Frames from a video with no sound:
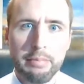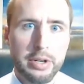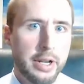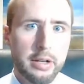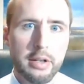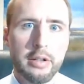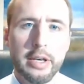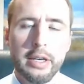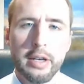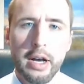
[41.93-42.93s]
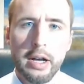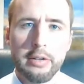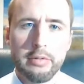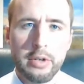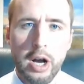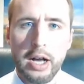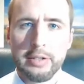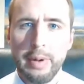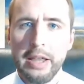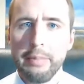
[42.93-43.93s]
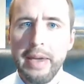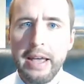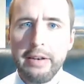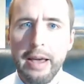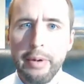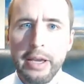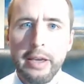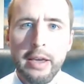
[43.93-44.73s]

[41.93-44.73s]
particularly caused by the pandemic.